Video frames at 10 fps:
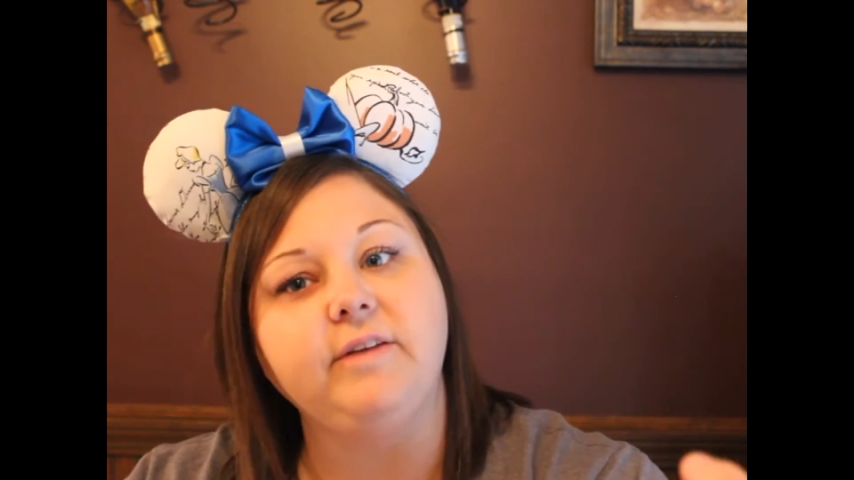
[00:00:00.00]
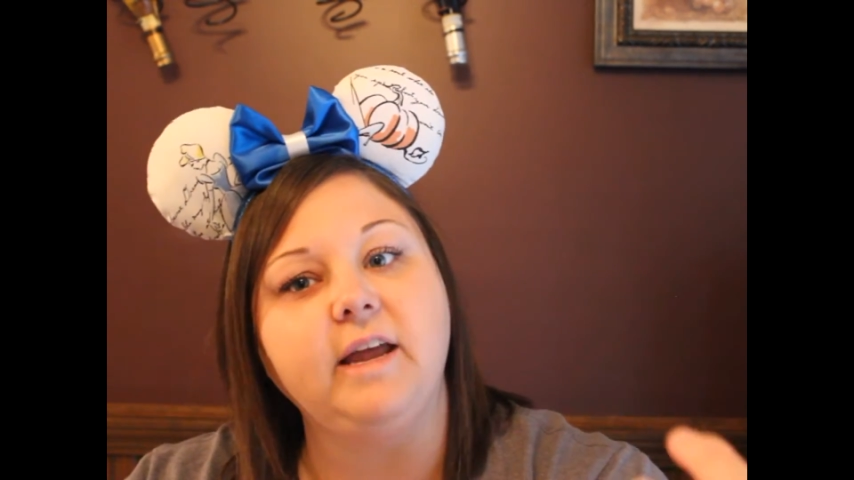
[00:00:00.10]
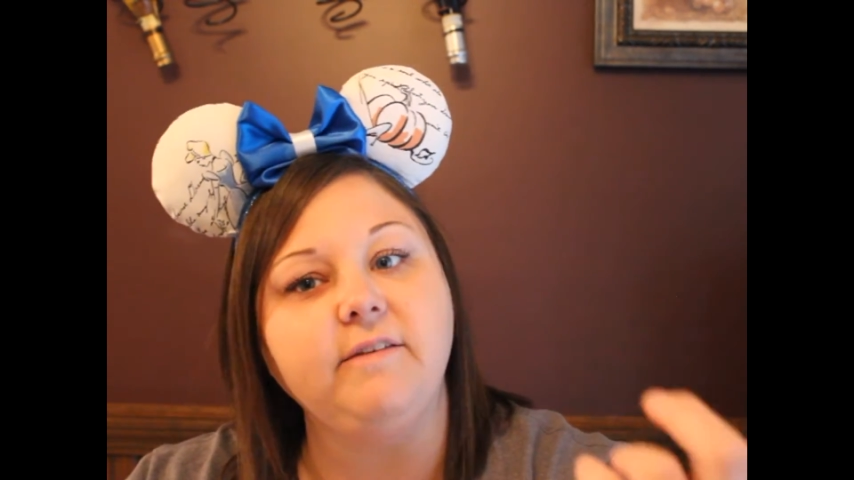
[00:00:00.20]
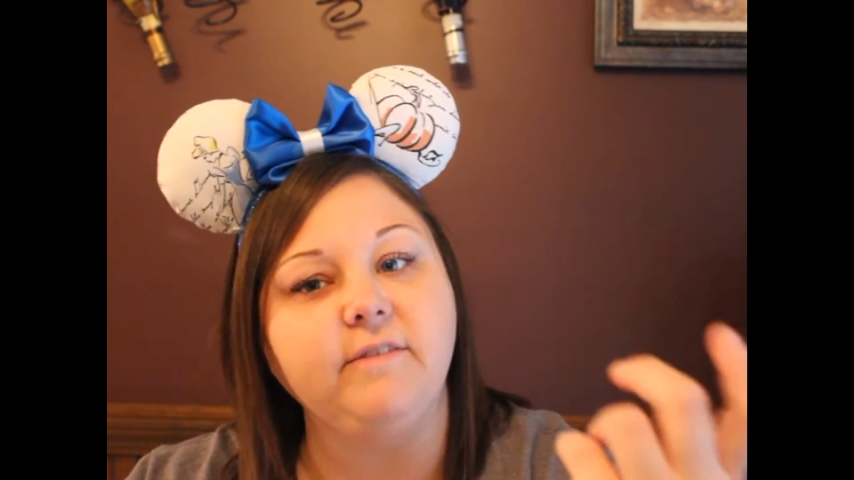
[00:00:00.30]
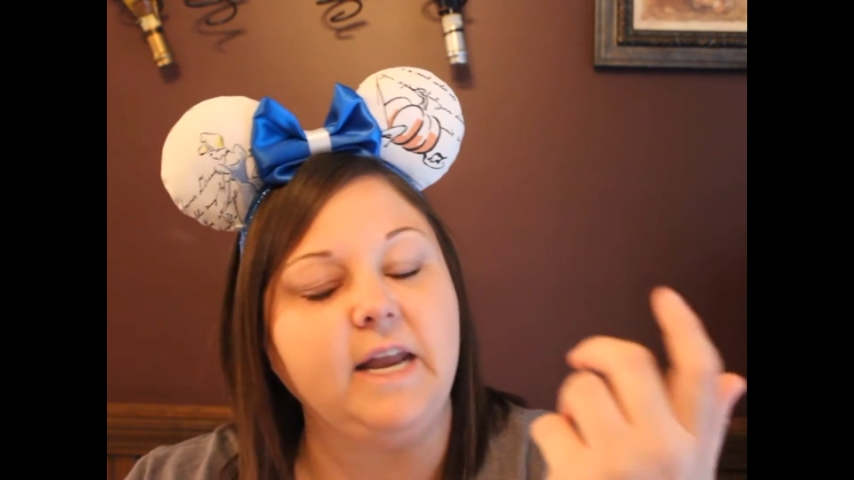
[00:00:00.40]
And
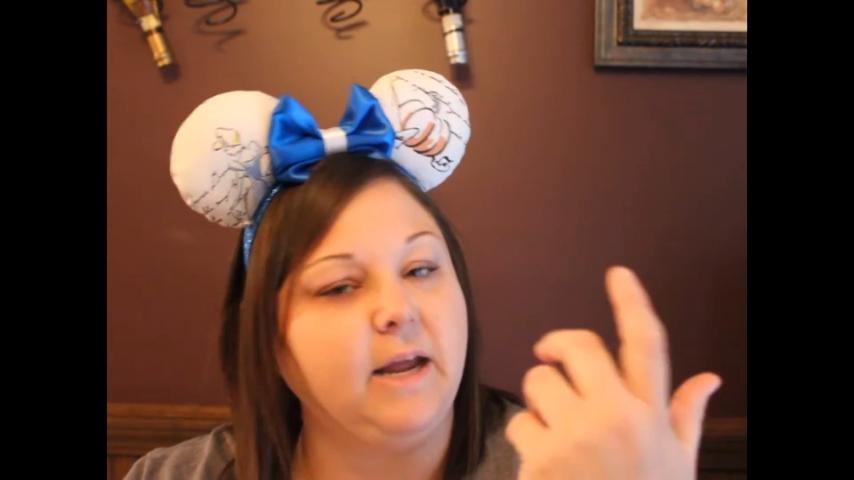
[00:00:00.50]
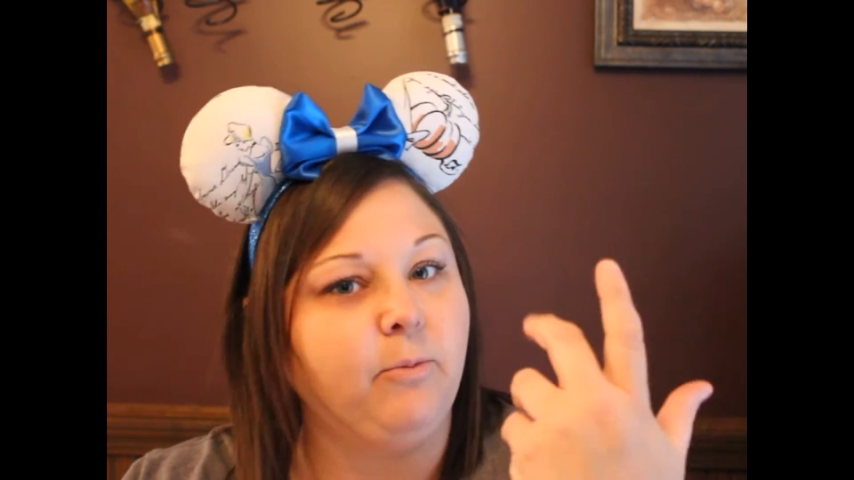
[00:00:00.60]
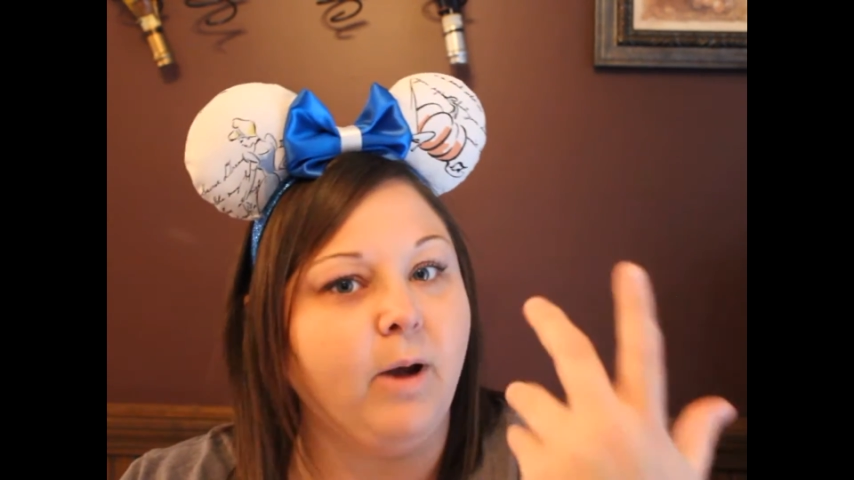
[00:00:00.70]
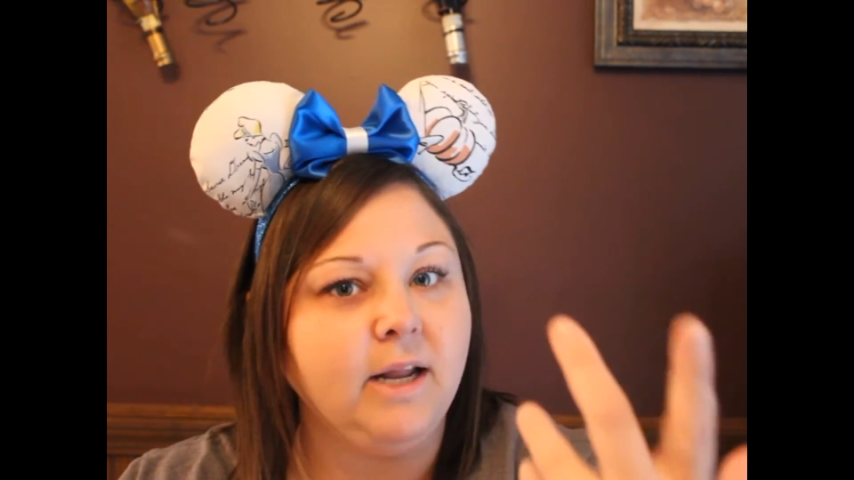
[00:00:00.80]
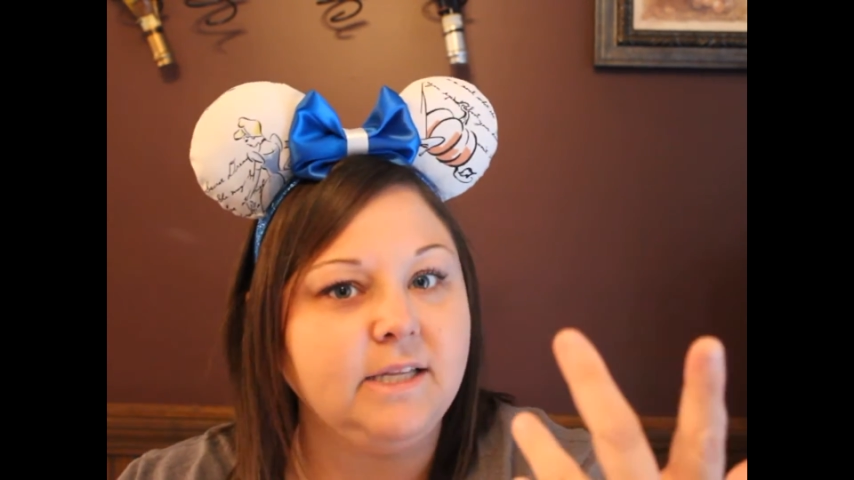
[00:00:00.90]
I
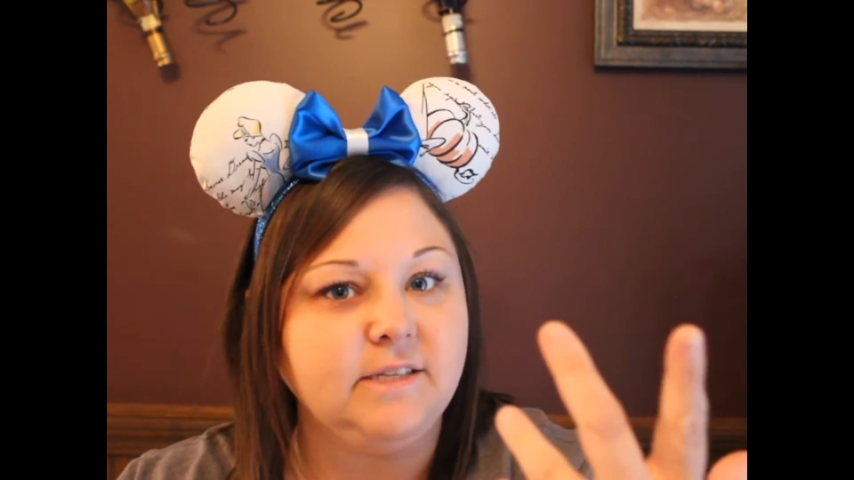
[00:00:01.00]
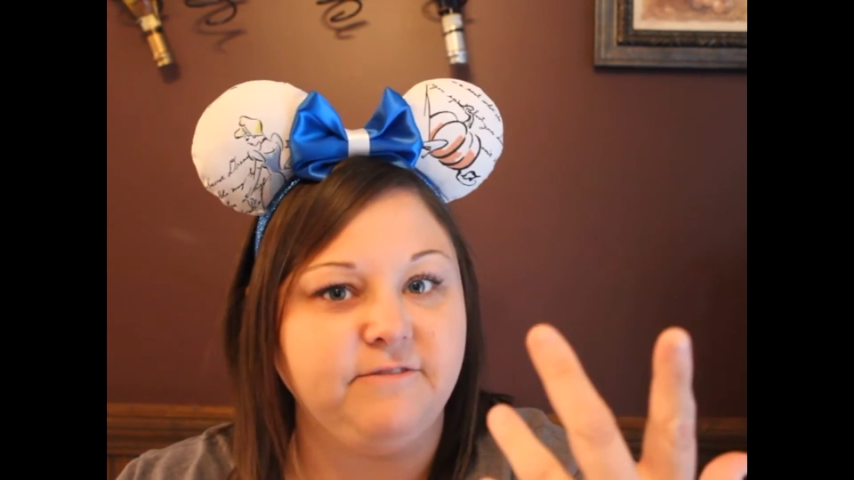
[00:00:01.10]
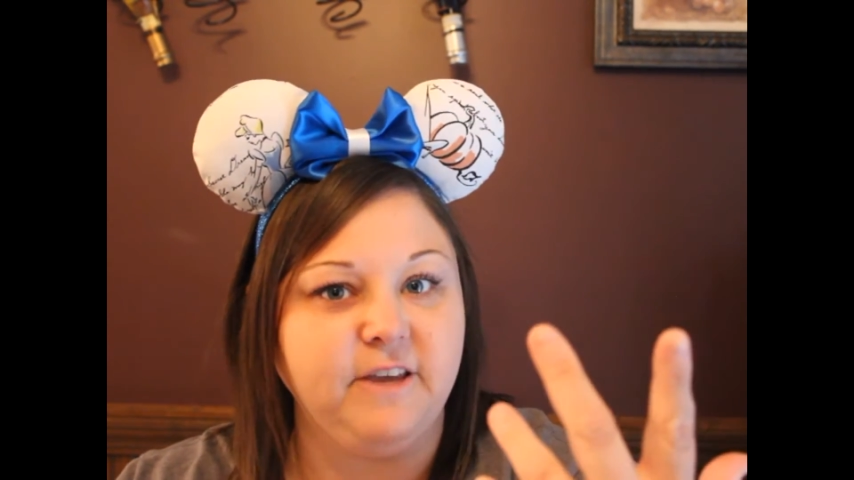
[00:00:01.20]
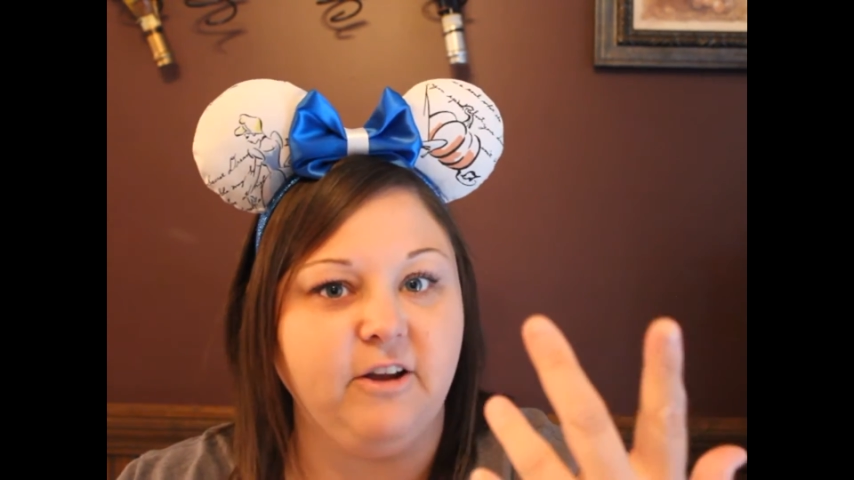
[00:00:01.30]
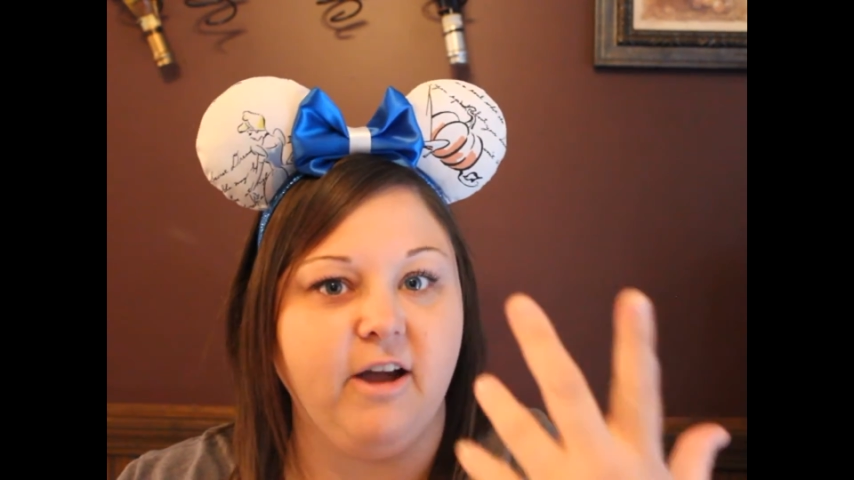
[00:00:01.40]
wanted to
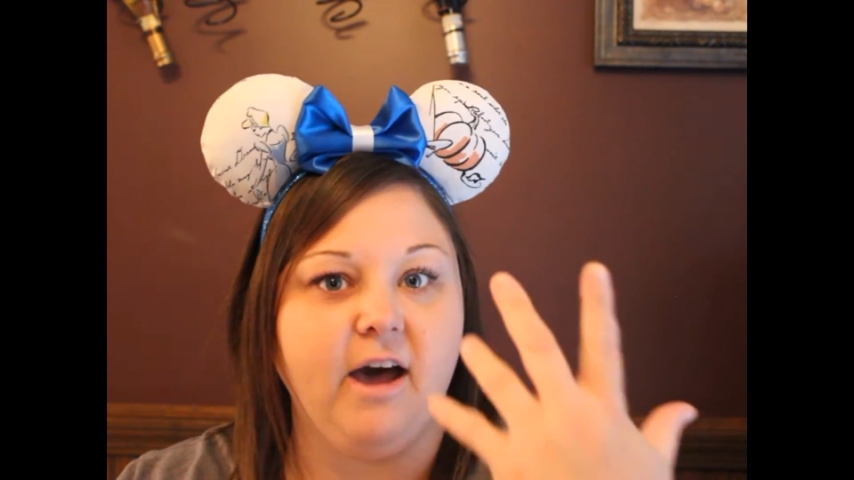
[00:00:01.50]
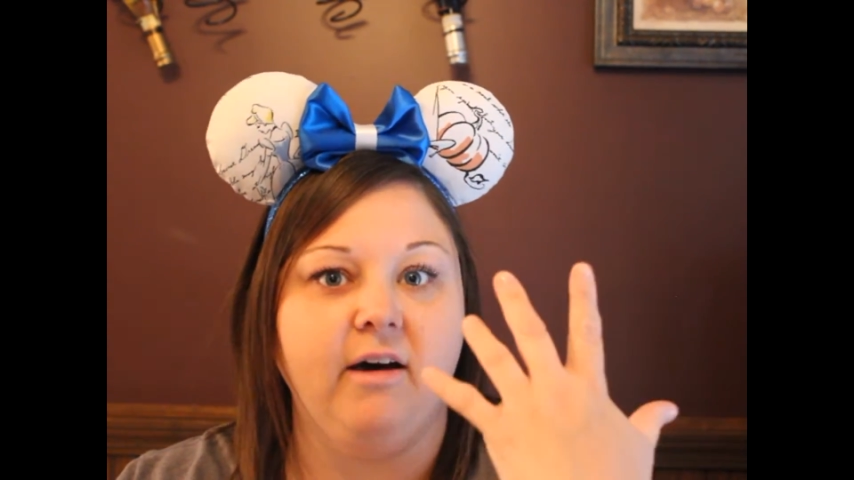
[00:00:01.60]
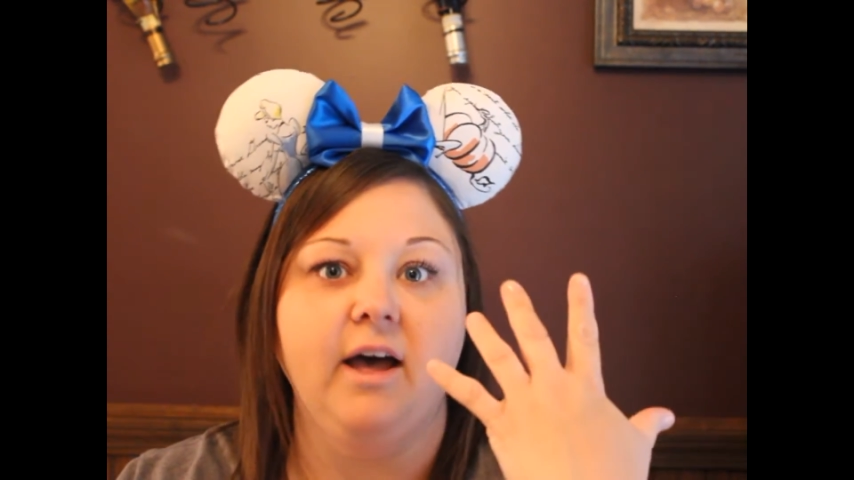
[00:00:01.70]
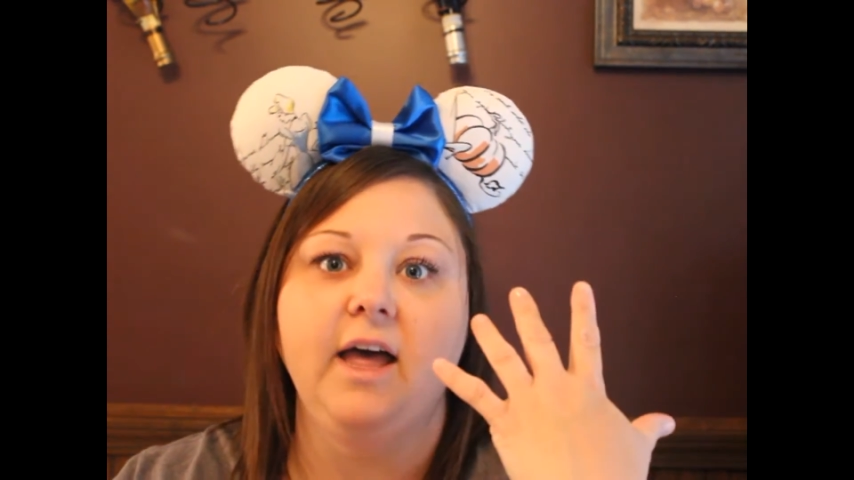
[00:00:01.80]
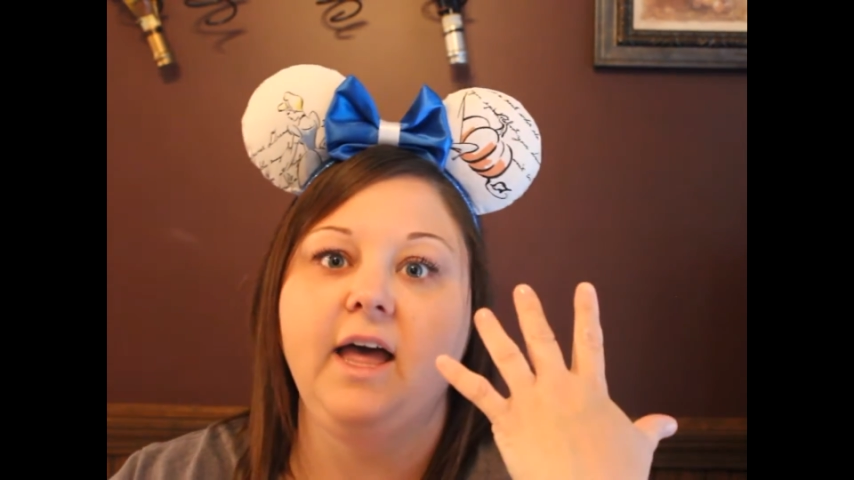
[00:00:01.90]
figure out,